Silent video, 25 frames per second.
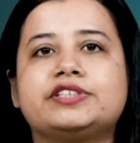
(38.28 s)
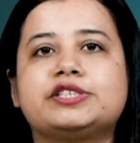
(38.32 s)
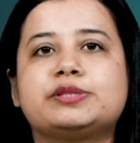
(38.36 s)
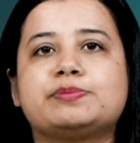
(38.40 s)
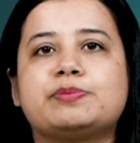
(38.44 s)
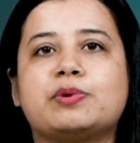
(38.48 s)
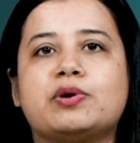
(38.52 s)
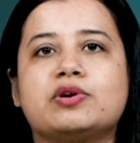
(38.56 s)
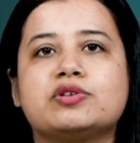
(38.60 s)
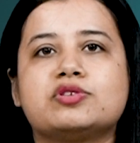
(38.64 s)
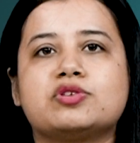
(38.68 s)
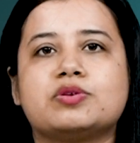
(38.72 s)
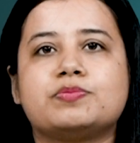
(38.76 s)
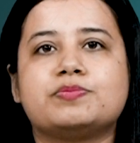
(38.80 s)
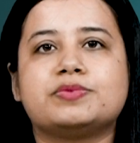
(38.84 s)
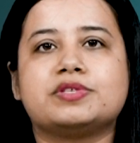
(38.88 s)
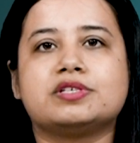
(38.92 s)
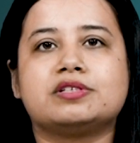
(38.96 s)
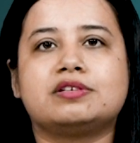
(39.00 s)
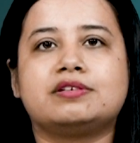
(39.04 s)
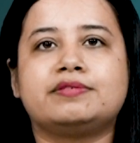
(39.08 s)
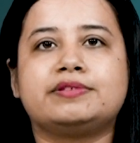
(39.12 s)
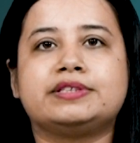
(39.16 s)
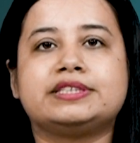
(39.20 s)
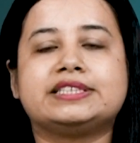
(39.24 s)
response
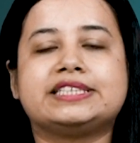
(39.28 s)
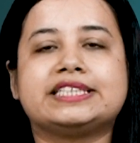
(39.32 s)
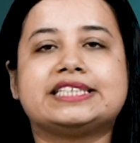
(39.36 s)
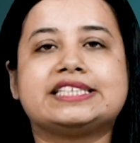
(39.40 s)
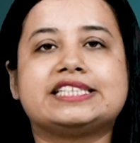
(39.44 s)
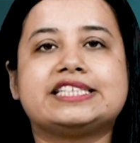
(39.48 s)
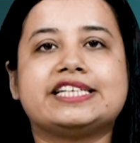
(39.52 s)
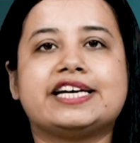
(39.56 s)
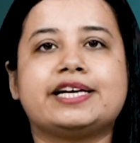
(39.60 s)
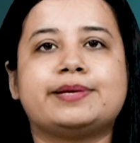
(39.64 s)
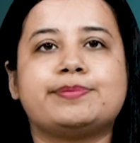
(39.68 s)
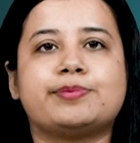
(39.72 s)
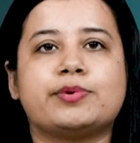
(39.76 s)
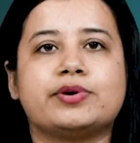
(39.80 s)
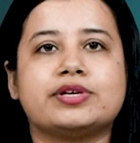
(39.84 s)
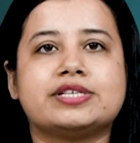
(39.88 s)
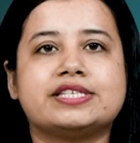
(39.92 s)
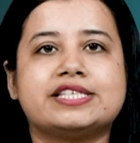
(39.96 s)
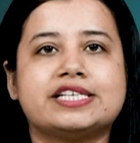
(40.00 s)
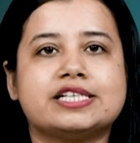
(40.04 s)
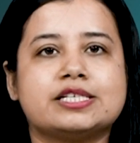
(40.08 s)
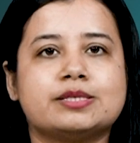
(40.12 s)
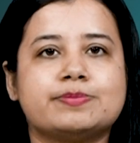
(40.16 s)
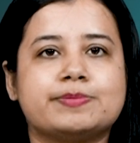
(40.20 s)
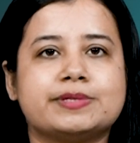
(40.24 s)
observed in
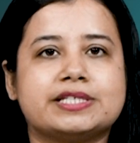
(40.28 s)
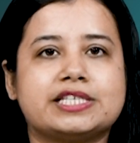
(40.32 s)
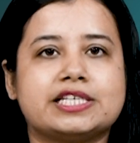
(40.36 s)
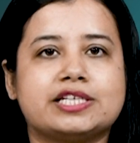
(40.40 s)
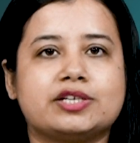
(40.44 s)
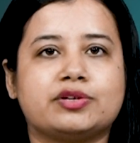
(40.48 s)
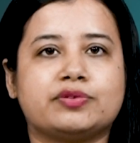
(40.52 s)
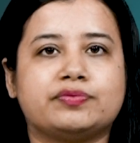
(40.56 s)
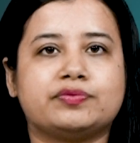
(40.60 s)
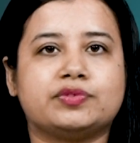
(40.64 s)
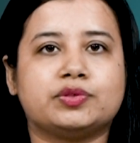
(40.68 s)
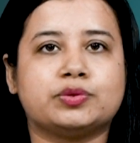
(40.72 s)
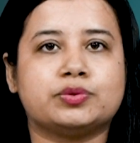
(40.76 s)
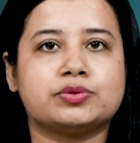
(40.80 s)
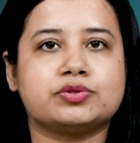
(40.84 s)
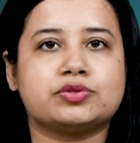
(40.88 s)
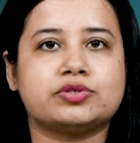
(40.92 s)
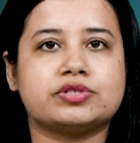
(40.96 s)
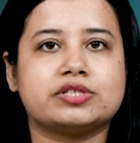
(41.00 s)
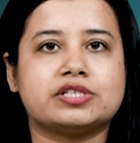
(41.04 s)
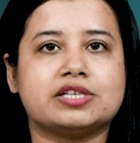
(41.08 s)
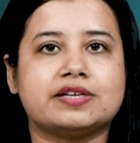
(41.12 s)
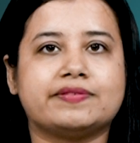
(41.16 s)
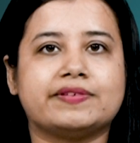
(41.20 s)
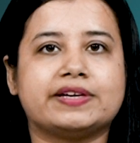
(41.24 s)
68.6% of those
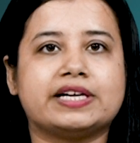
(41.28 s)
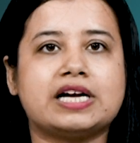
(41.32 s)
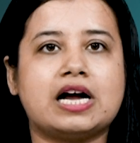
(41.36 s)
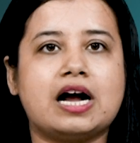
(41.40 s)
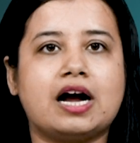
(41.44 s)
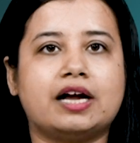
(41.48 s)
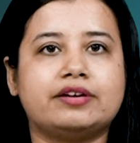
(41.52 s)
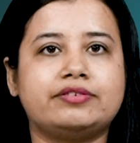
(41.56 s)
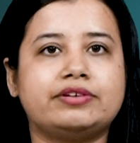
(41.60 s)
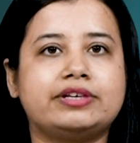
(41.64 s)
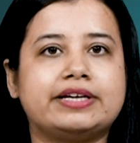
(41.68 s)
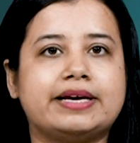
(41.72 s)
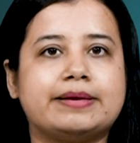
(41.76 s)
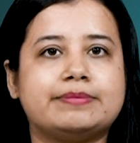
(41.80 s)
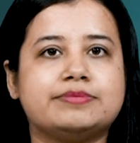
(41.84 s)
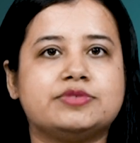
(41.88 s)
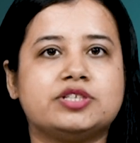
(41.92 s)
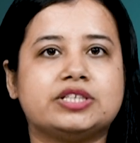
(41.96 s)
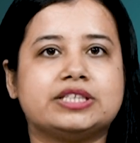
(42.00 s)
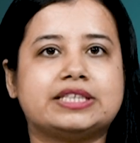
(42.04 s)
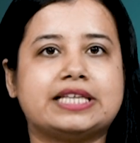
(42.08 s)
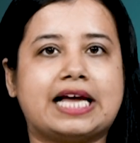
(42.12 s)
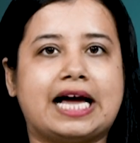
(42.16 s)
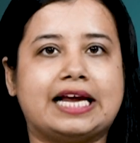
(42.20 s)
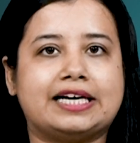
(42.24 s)
receiving 100
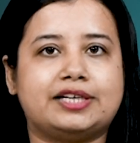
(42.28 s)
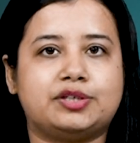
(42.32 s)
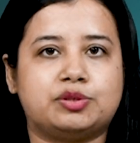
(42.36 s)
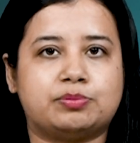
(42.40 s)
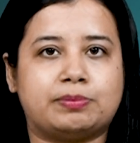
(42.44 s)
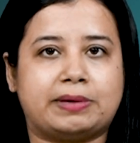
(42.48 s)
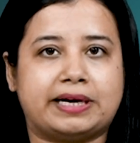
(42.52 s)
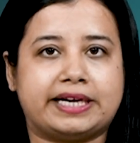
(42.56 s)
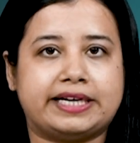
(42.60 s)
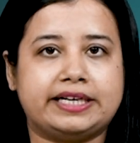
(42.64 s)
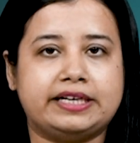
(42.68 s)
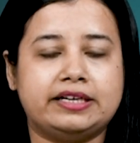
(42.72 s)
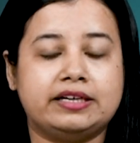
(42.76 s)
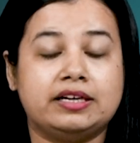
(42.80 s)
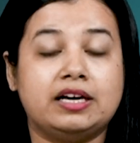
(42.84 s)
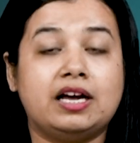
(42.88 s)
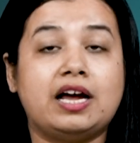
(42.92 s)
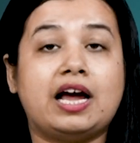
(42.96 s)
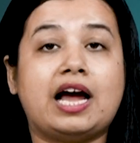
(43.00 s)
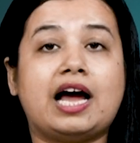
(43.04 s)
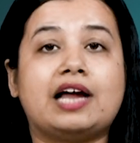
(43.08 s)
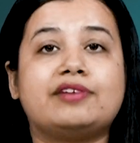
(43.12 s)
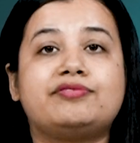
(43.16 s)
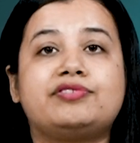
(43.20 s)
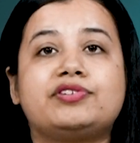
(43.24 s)
mg thalidomide
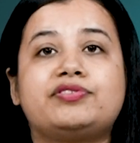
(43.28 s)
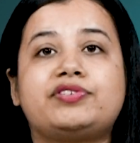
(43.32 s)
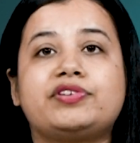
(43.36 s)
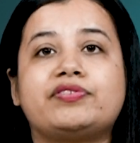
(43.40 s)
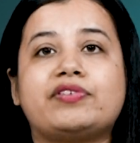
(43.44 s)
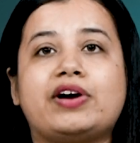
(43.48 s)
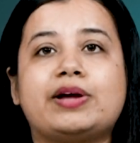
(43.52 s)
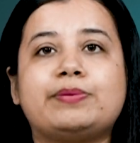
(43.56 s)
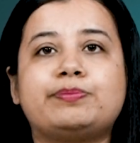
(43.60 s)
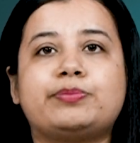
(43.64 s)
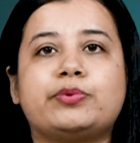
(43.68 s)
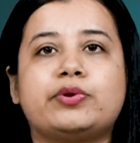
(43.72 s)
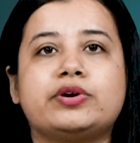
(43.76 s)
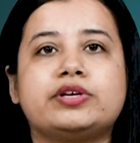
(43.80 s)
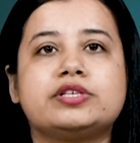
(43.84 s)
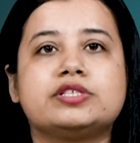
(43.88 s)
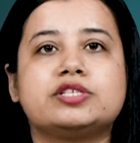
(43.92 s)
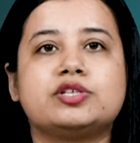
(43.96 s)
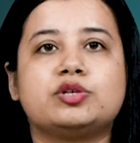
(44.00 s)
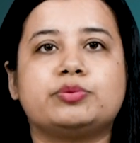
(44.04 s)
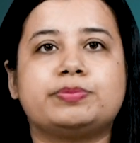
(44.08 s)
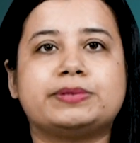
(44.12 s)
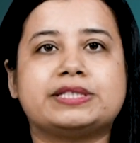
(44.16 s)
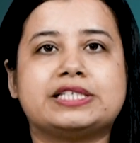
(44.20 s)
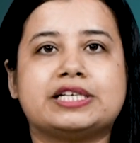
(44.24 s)
and
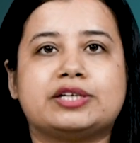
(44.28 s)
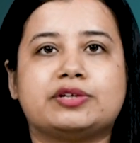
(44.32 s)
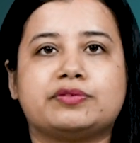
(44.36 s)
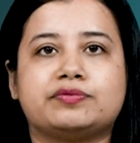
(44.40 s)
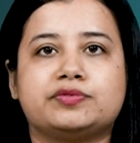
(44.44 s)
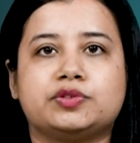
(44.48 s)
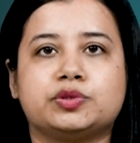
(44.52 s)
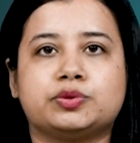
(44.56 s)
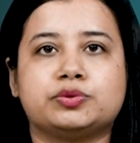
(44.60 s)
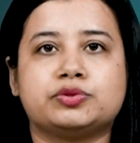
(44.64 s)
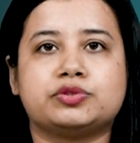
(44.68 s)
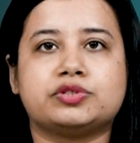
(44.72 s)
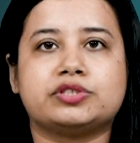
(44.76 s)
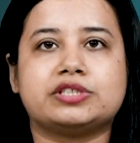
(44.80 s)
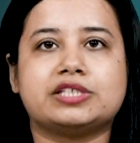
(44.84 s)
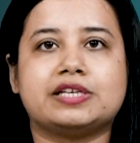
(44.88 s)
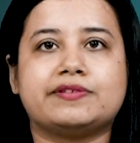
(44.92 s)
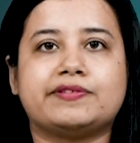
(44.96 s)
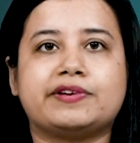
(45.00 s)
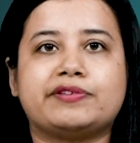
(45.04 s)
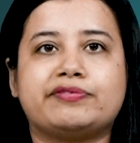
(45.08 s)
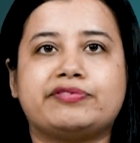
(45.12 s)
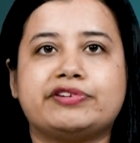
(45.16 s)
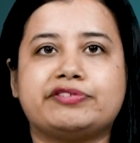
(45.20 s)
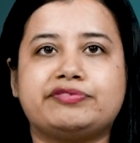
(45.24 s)
51.0% of those
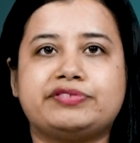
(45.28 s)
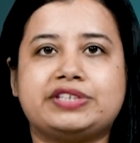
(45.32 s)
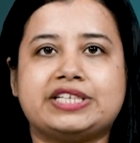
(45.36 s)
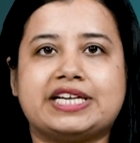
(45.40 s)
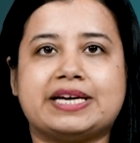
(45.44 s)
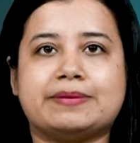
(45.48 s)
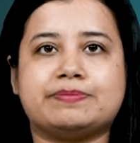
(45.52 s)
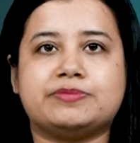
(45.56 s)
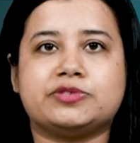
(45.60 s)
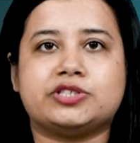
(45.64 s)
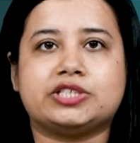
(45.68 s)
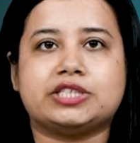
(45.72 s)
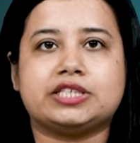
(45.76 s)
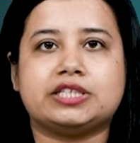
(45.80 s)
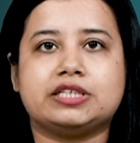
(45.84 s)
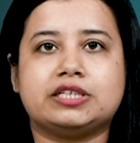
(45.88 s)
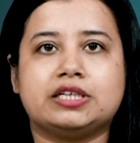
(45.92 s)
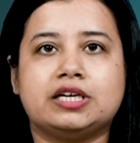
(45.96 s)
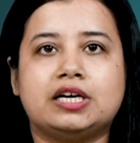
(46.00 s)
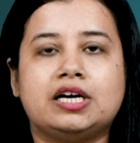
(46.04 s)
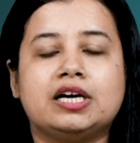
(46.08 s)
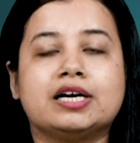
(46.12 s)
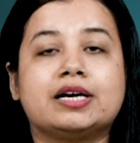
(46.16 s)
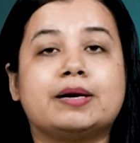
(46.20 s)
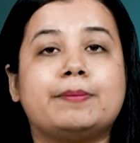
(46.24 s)
receiving 50
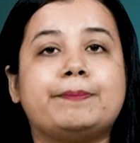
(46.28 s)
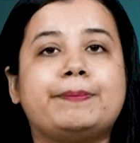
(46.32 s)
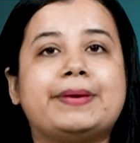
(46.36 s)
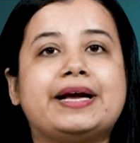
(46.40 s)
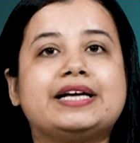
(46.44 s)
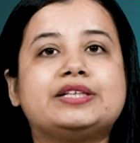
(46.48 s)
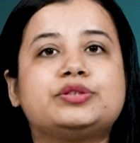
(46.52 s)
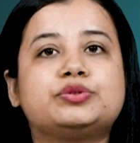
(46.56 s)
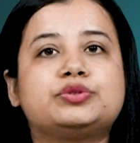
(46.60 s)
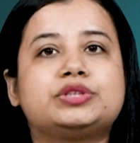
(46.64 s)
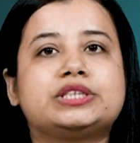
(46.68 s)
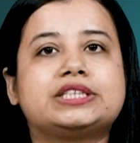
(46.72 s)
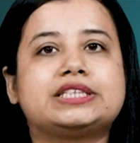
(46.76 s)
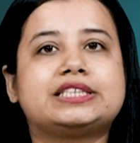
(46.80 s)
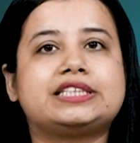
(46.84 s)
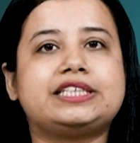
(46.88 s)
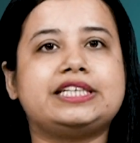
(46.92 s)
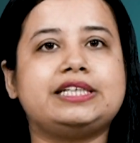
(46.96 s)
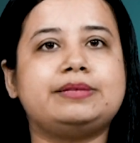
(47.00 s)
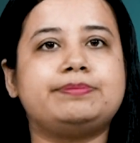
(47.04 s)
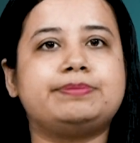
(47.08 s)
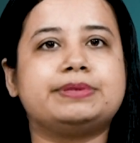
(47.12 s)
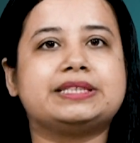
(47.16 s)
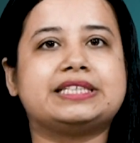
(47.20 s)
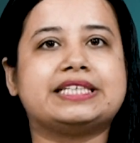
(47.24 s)
mg compared to
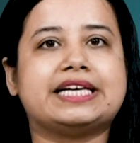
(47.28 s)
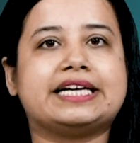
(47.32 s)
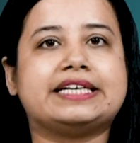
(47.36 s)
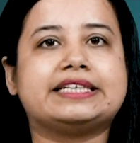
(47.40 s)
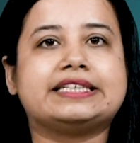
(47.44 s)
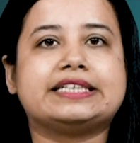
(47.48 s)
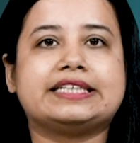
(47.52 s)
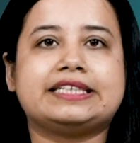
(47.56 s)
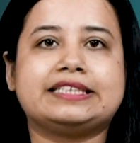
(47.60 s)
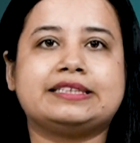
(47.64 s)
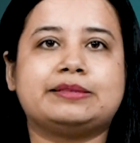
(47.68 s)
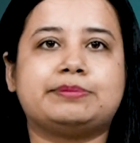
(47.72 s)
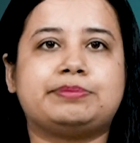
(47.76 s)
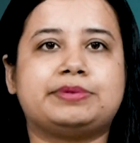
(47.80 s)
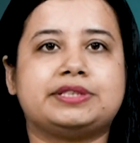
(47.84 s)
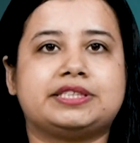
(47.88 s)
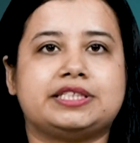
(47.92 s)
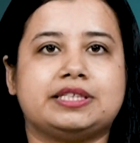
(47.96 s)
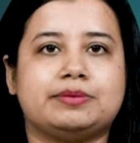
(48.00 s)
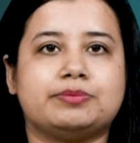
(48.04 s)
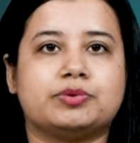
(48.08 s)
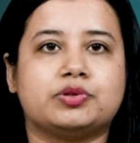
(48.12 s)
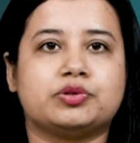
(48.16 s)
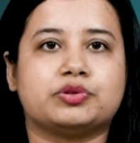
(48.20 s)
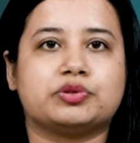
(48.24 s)
16% in the
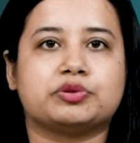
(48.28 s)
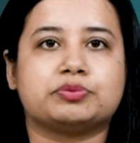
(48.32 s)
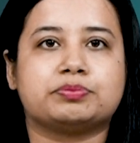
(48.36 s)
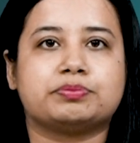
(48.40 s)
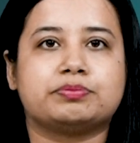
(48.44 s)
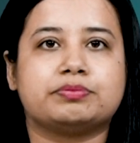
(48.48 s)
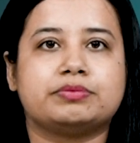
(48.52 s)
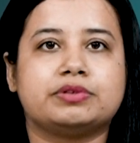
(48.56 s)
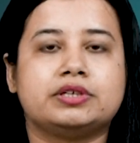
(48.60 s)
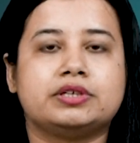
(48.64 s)
placebo group.